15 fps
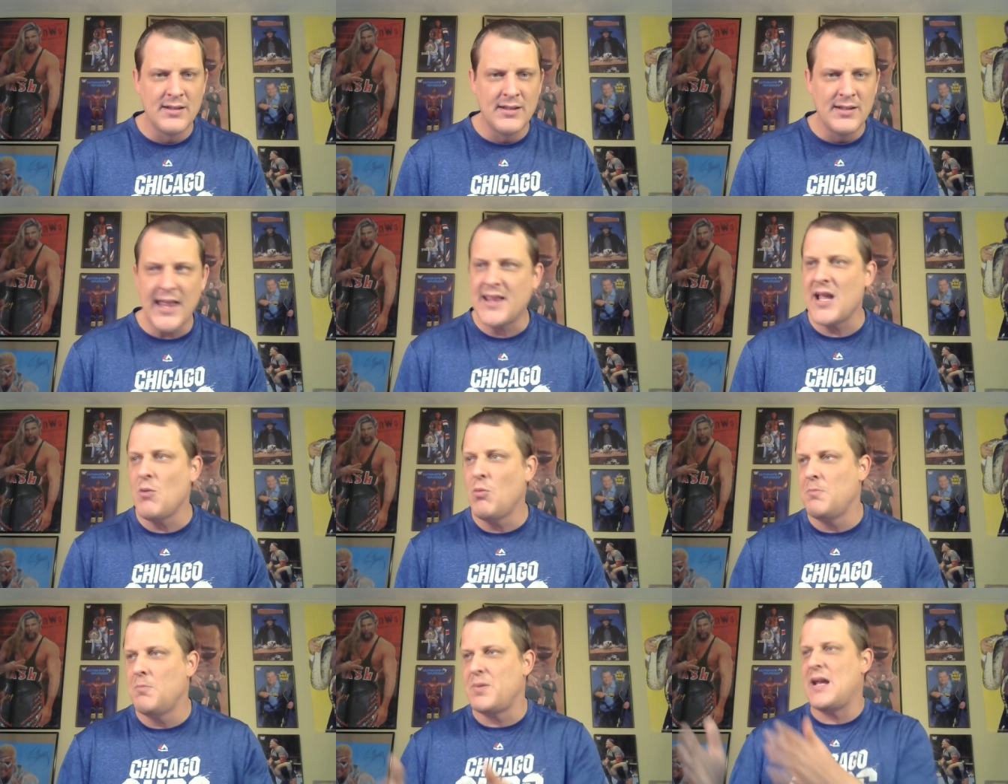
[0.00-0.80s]
that they
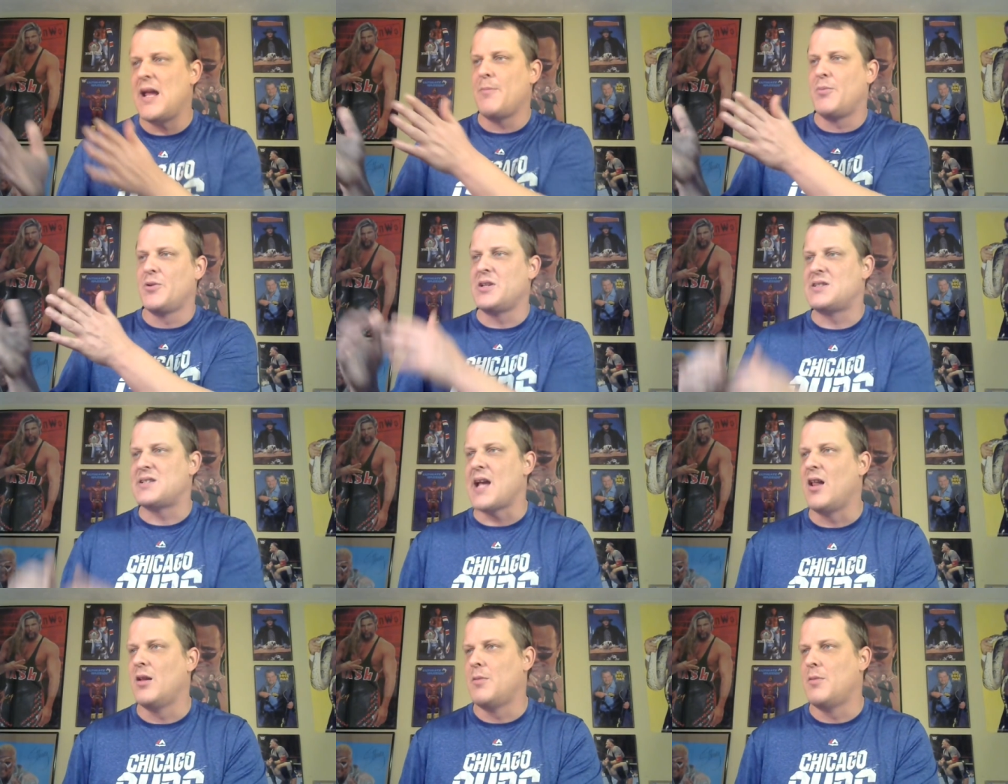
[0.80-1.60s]
wouldn't be able to
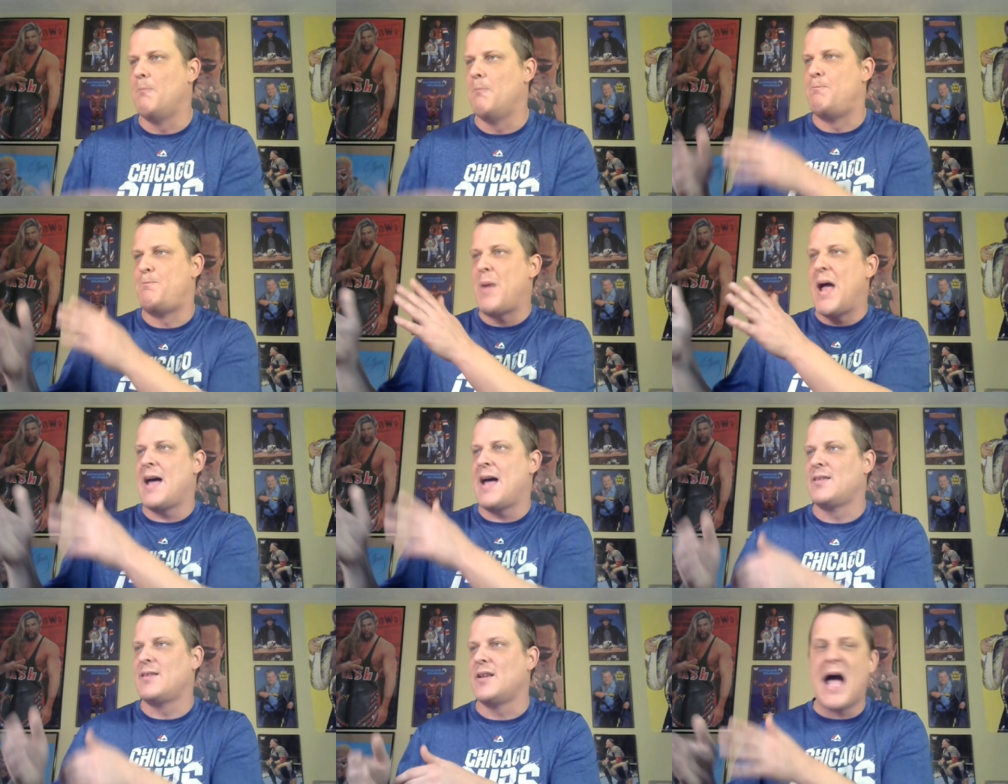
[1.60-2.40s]
tell him a
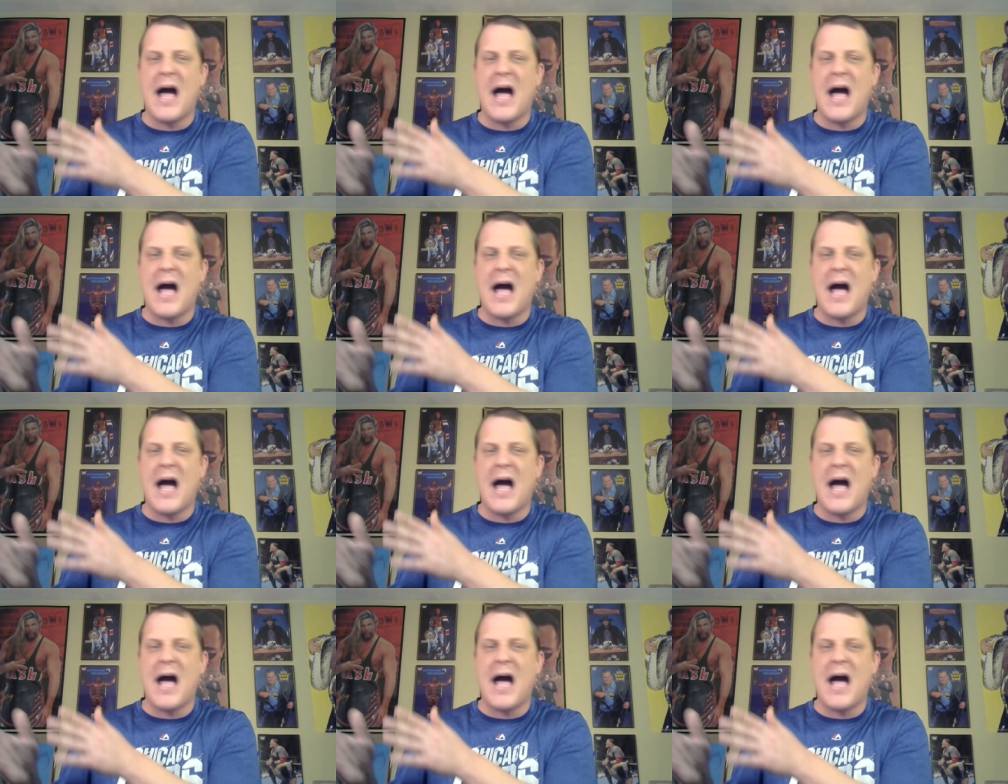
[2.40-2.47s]
badly